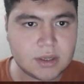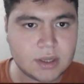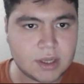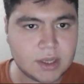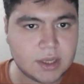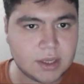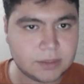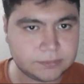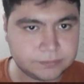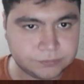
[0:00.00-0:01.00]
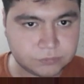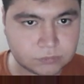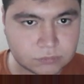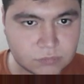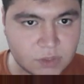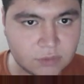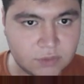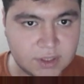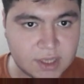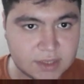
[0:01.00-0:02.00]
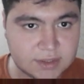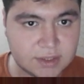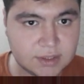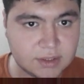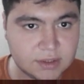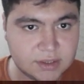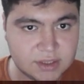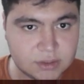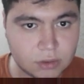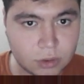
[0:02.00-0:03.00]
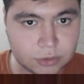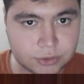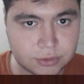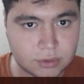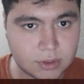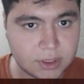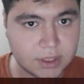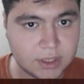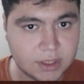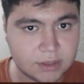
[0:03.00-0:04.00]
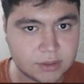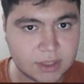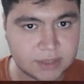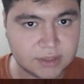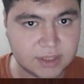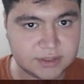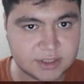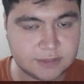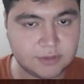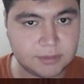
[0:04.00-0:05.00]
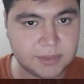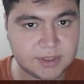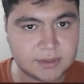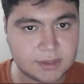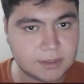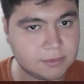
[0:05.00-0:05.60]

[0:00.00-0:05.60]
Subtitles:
Uh, we can see the each host and address will be the